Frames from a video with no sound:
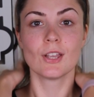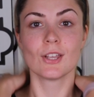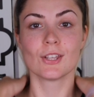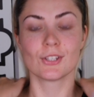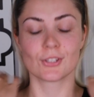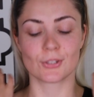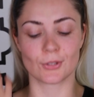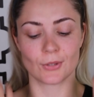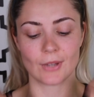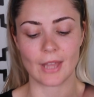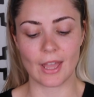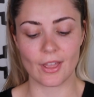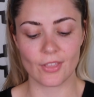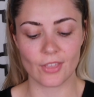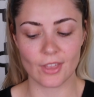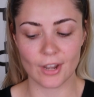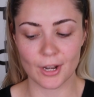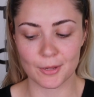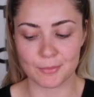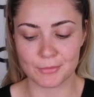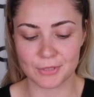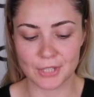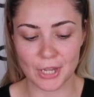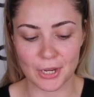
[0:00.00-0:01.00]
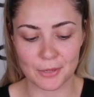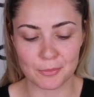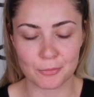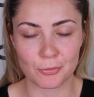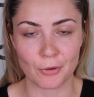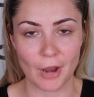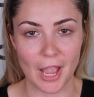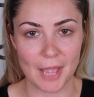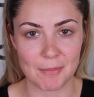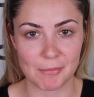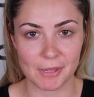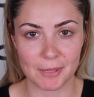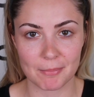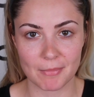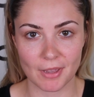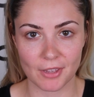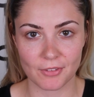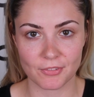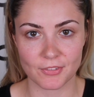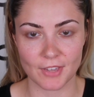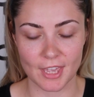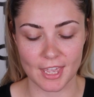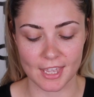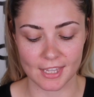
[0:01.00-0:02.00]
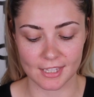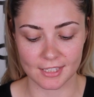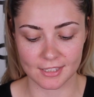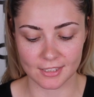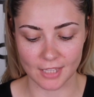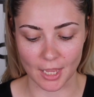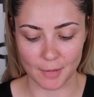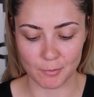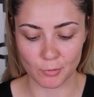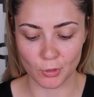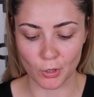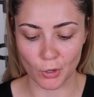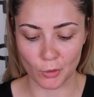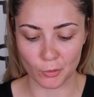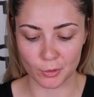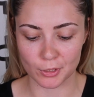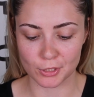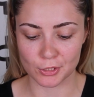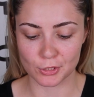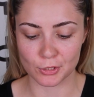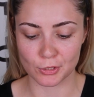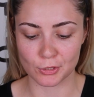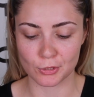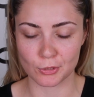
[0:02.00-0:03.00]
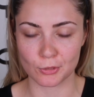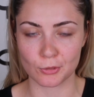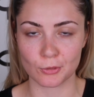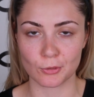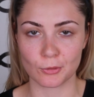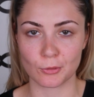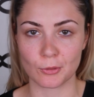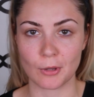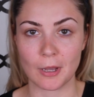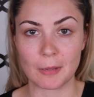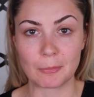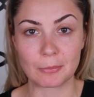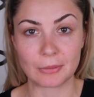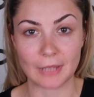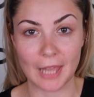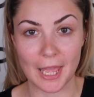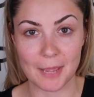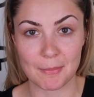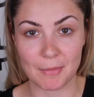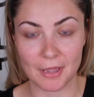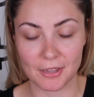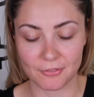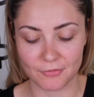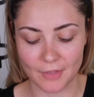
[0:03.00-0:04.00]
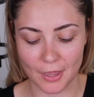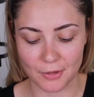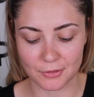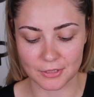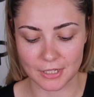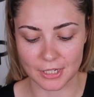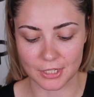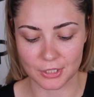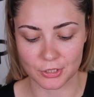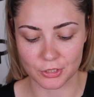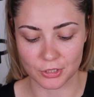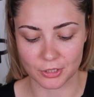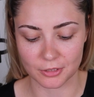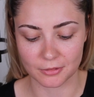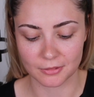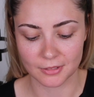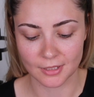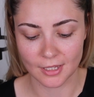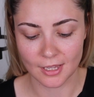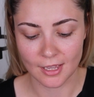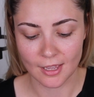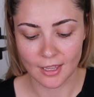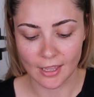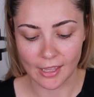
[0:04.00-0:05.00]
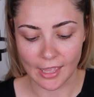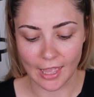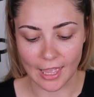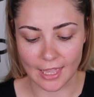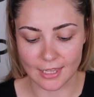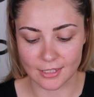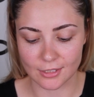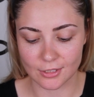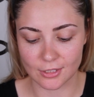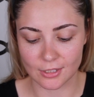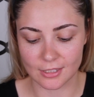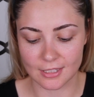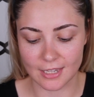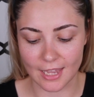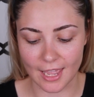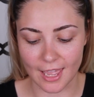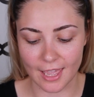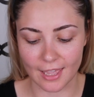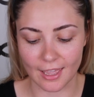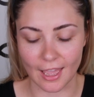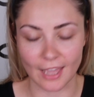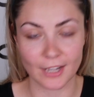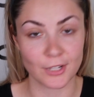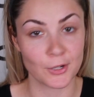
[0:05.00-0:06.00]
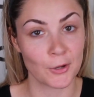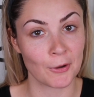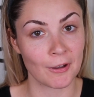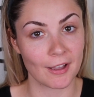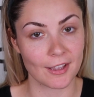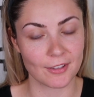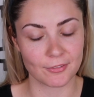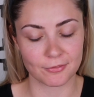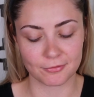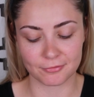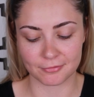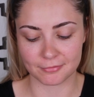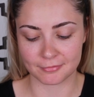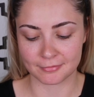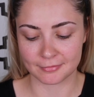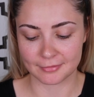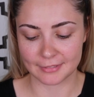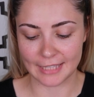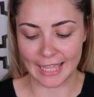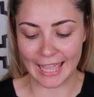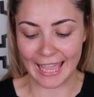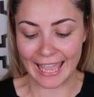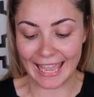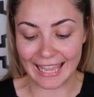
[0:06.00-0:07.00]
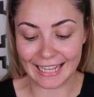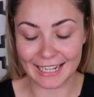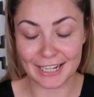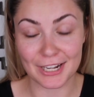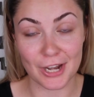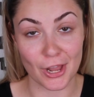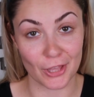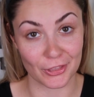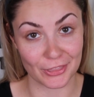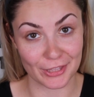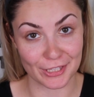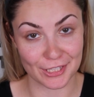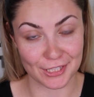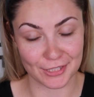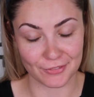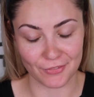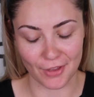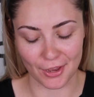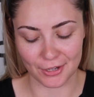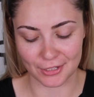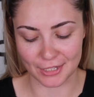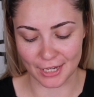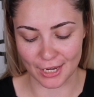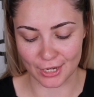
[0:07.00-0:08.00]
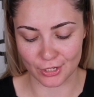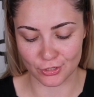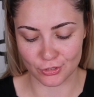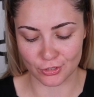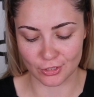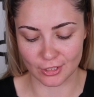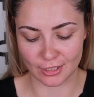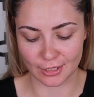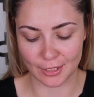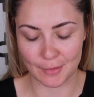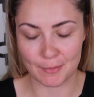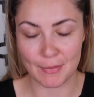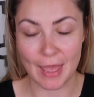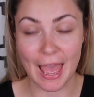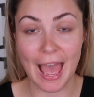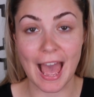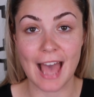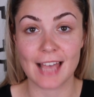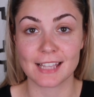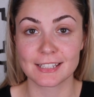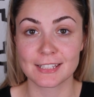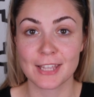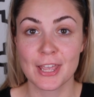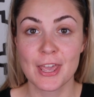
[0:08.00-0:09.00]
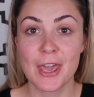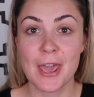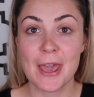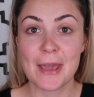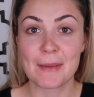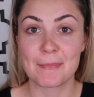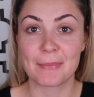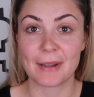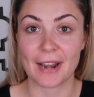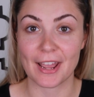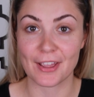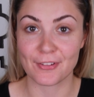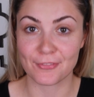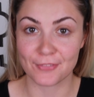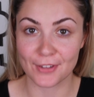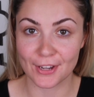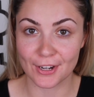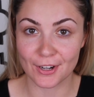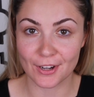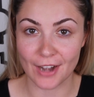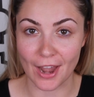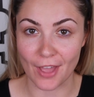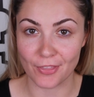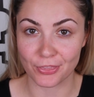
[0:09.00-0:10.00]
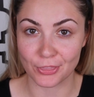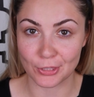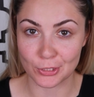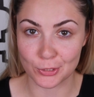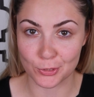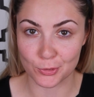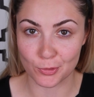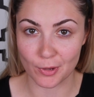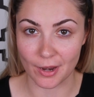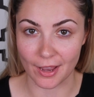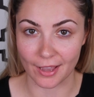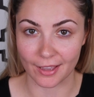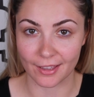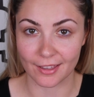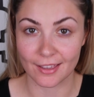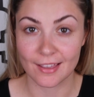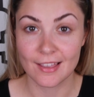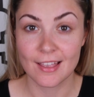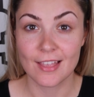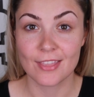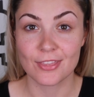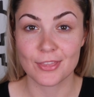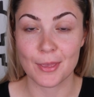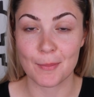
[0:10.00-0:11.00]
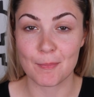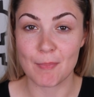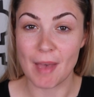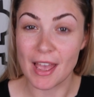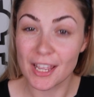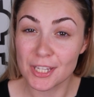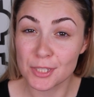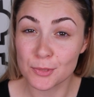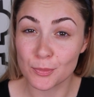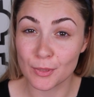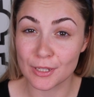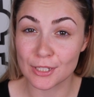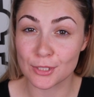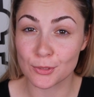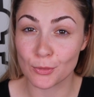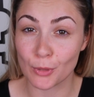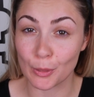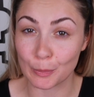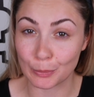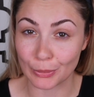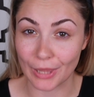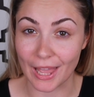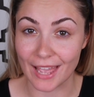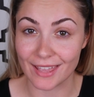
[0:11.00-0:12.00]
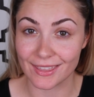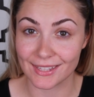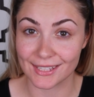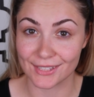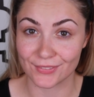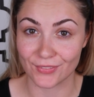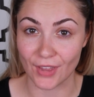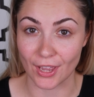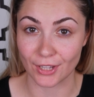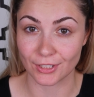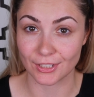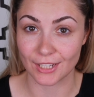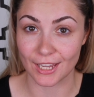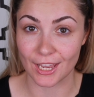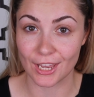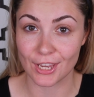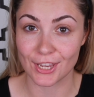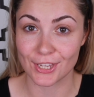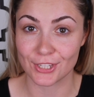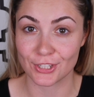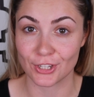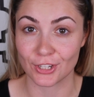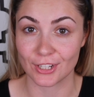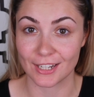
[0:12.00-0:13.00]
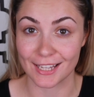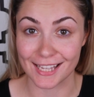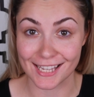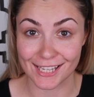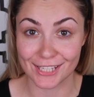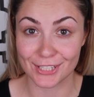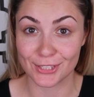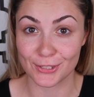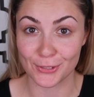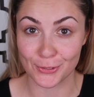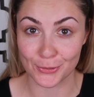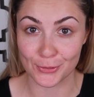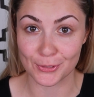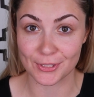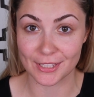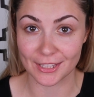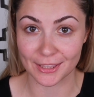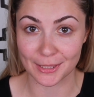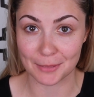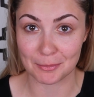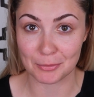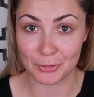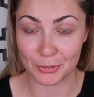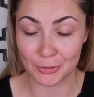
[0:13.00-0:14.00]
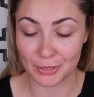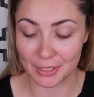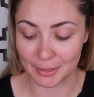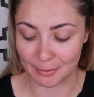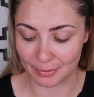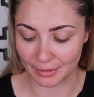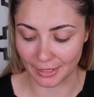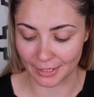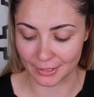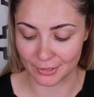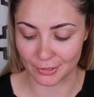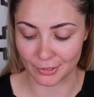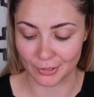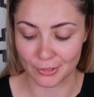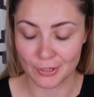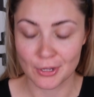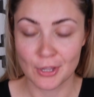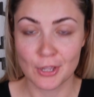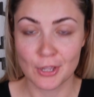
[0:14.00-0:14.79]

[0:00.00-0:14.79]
So now that I'm done priming my face, I'm going to apply my foundation. And today, I know I've hated on this foundation in the past, but I figured out the trick. The best way to apply this foundation is using the Beauty Blender.